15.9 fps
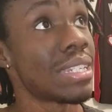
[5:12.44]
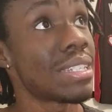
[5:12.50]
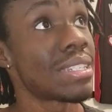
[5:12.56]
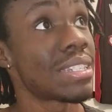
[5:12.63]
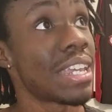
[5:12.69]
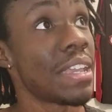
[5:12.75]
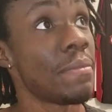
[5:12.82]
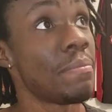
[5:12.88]

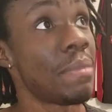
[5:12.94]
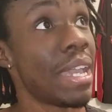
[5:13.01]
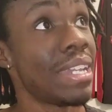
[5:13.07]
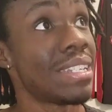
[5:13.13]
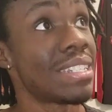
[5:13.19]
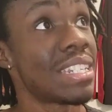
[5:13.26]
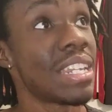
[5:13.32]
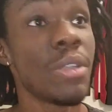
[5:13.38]
that's a safe
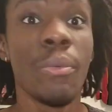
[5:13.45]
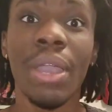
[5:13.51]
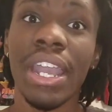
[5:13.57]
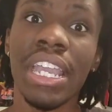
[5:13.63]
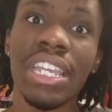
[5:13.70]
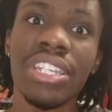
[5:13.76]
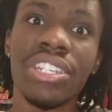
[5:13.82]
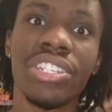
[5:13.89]
bet to see
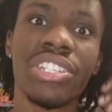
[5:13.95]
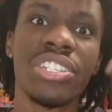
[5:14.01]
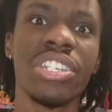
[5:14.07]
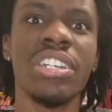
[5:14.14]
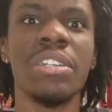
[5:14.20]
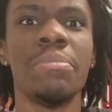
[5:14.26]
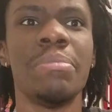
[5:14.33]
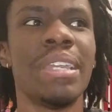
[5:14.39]
where he
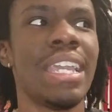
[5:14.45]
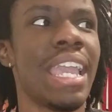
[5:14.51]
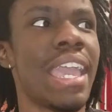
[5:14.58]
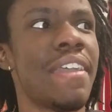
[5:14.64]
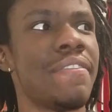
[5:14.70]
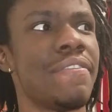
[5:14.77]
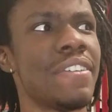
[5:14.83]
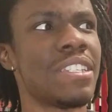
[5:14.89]
should
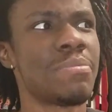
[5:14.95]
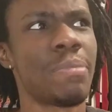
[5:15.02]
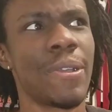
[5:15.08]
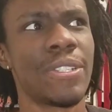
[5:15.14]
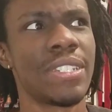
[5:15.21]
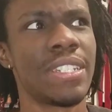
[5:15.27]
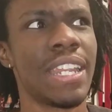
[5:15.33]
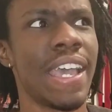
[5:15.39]
be if his
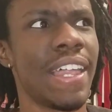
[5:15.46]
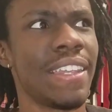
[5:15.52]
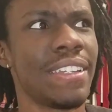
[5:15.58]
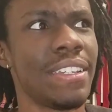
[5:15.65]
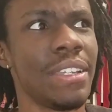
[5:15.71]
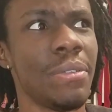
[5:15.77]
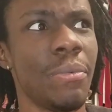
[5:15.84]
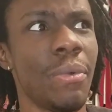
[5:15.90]

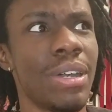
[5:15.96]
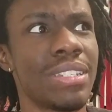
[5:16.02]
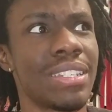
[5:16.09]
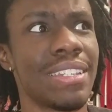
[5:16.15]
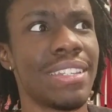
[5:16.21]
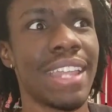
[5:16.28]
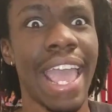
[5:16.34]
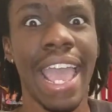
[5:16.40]
personality
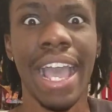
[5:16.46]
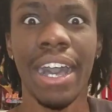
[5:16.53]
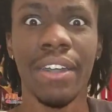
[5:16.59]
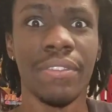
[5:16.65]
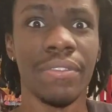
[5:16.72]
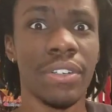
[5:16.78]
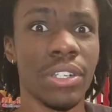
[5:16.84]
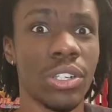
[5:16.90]
wasn't
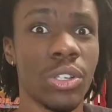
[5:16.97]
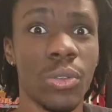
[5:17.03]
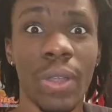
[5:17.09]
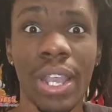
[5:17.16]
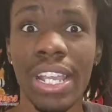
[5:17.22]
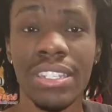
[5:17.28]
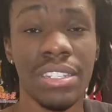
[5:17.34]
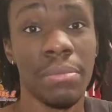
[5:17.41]
that of a
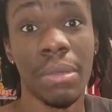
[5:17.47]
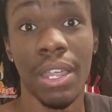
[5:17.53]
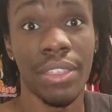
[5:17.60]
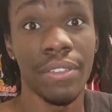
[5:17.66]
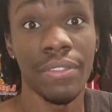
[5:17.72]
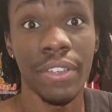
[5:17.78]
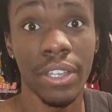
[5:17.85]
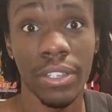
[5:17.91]
crazy
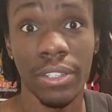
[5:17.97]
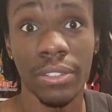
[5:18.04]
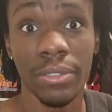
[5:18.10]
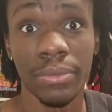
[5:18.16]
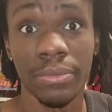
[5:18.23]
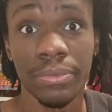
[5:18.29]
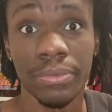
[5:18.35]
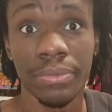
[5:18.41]

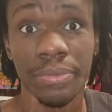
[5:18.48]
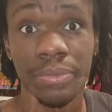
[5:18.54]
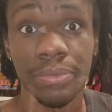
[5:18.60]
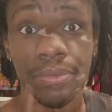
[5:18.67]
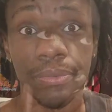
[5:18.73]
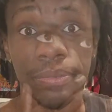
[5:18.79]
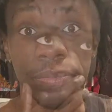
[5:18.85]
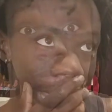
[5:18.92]
motherfucker. The
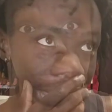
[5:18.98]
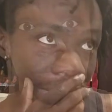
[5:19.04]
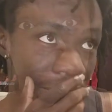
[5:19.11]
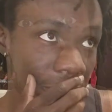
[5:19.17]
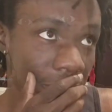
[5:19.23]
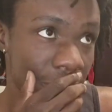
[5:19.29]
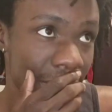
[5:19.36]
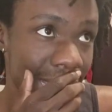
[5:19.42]
problem
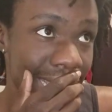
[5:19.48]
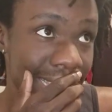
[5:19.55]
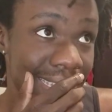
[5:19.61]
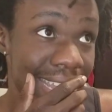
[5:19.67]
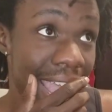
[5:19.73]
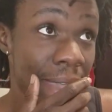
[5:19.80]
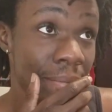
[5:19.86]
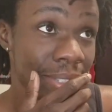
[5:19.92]
now
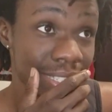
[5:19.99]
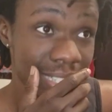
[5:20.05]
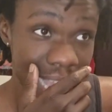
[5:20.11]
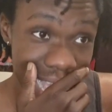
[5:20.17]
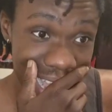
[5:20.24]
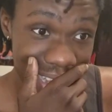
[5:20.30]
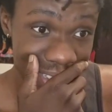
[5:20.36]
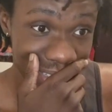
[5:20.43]
is that
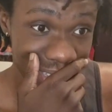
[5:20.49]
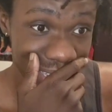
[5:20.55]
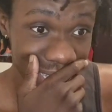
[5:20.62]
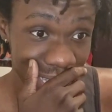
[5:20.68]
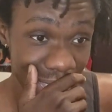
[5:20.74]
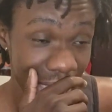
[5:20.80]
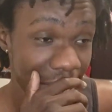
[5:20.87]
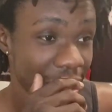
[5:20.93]

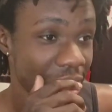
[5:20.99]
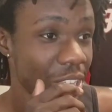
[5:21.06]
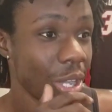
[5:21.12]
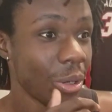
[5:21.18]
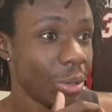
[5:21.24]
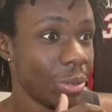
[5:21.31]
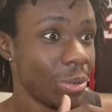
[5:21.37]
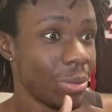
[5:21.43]
Banaji and
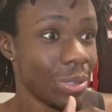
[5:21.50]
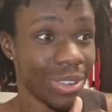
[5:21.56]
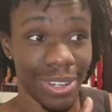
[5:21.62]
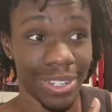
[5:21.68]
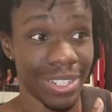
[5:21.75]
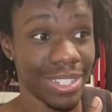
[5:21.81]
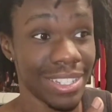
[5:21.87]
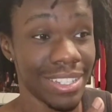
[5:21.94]
Gyo-un
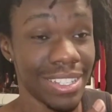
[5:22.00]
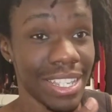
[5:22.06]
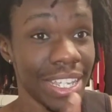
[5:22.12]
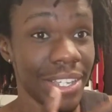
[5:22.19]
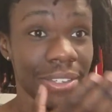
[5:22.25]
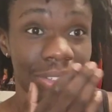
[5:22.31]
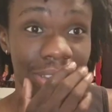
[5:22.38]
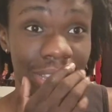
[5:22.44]
are
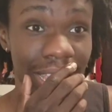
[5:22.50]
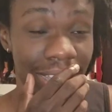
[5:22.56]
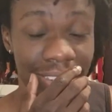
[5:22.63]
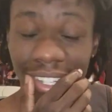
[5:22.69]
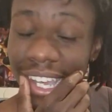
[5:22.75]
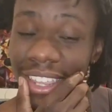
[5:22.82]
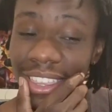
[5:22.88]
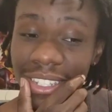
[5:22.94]
still
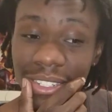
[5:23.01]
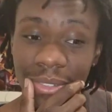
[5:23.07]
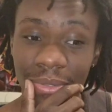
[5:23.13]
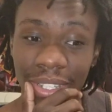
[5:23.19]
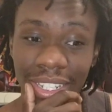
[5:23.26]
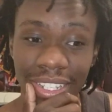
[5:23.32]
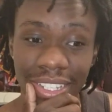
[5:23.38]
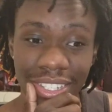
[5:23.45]
there.
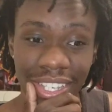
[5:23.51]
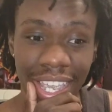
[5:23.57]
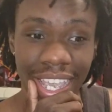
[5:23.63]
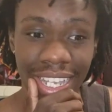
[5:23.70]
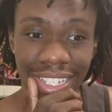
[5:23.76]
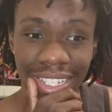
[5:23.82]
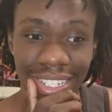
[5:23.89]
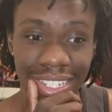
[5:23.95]
Nothing's really
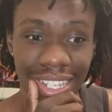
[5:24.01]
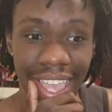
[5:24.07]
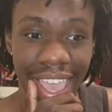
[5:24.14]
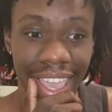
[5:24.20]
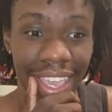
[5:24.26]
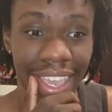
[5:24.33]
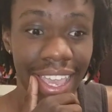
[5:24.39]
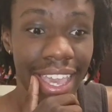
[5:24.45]
changed. It's
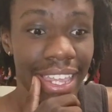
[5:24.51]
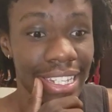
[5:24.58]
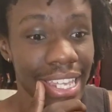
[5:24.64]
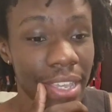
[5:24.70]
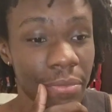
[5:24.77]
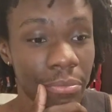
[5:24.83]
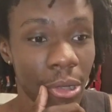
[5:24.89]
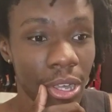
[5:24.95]
that
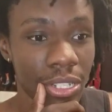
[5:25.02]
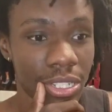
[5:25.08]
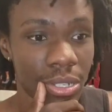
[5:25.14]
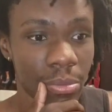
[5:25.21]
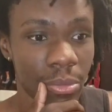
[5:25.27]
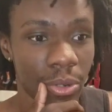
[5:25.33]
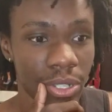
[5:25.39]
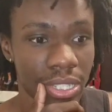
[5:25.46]
they
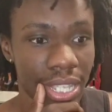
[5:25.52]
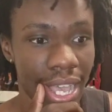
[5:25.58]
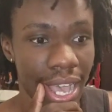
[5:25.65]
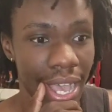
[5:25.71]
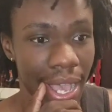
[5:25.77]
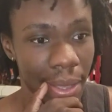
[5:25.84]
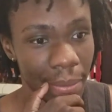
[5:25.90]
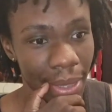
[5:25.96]
bought some more
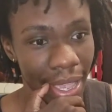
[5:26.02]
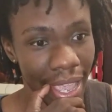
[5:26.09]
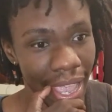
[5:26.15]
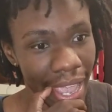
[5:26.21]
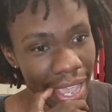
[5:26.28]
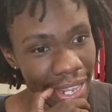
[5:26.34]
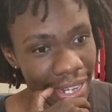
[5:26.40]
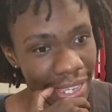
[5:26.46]
time,
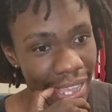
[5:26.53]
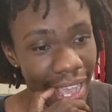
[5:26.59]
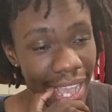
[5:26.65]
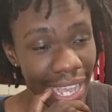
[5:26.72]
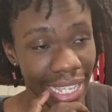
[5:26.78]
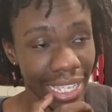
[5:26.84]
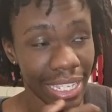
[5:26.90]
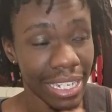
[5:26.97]
and
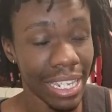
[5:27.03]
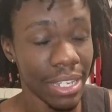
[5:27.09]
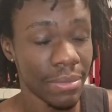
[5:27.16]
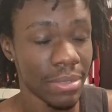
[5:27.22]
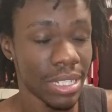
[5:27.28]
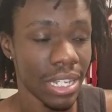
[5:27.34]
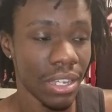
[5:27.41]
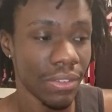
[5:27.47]
Akakin
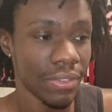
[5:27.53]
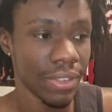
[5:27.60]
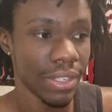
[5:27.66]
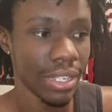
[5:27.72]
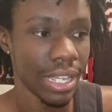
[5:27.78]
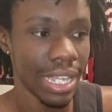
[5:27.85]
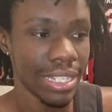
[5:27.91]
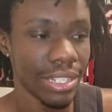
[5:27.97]
himself
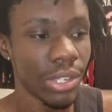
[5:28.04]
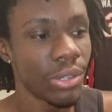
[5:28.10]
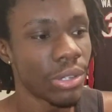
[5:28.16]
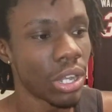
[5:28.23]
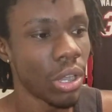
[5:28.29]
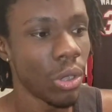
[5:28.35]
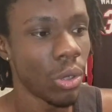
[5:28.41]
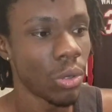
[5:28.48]
isn't
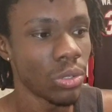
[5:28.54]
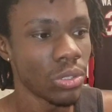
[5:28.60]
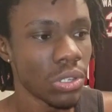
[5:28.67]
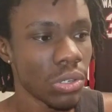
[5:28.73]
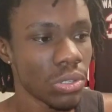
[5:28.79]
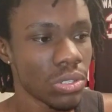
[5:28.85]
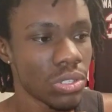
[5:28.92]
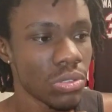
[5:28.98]
going to
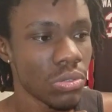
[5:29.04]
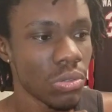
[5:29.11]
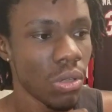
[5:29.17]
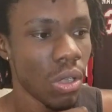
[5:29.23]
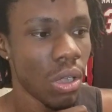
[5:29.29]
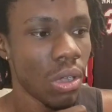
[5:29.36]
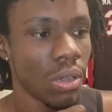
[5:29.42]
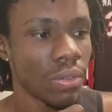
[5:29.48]
hold those
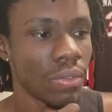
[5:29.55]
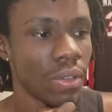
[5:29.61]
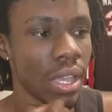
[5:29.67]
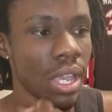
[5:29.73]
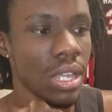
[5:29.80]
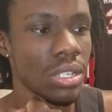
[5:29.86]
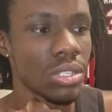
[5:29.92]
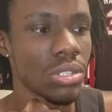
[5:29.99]
two off.
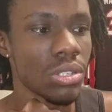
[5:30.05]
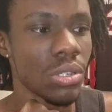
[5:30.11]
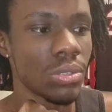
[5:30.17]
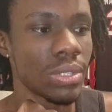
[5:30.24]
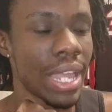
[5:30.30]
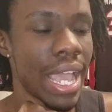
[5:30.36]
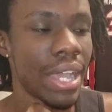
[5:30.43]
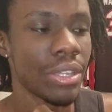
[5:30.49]

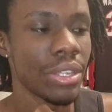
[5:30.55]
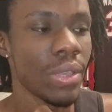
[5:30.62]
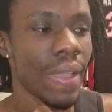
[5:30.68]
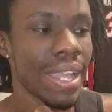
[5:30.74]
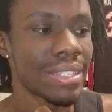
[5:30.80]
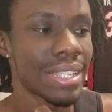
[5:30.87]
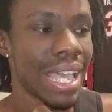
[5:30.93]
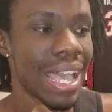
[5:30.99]
So now
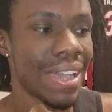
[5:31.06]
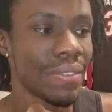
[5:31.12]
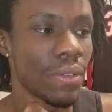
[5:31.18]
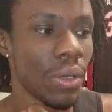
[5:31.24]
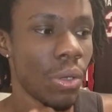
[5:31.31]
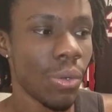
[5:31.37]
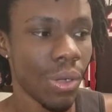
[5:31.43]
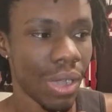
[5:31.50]
you have to
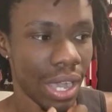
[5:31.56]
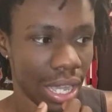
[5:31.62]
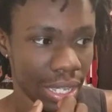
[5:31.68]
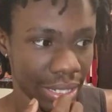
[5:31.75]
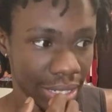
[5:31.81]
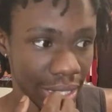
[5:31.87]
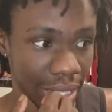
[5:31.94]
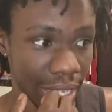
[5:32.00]
have
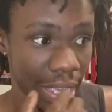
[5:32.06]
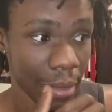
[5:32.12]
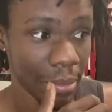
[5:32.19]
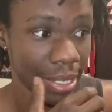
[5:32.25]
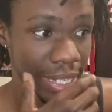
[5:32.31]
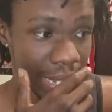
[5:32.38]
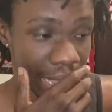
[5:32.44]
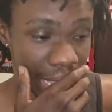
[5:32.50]
Ohan
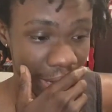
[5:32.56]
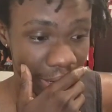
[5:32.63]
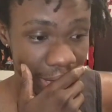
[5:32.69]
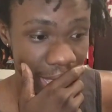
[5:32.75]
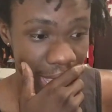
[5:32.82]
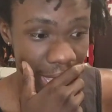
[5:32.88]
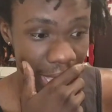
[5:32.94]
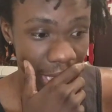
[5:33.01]
come in
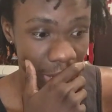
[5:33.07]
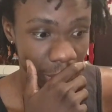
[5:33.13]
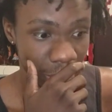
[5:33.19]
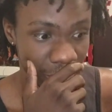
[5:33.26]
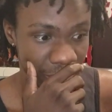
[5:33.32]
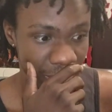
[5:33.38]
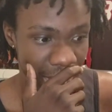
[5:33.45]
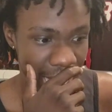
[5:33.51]
there
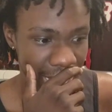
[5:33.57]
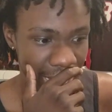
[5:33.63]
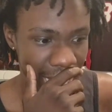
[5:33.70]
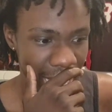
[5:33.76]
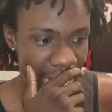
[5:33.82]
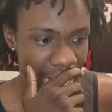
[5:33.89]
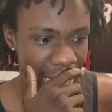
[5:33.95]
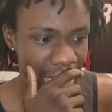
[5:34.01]
and
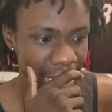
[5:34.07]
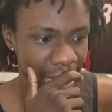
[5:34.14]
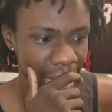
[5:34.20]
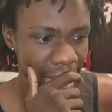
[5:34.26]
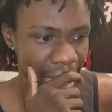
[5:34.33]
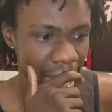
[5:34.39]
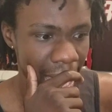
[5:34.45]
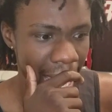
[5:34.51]
provide aid.
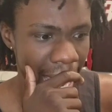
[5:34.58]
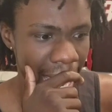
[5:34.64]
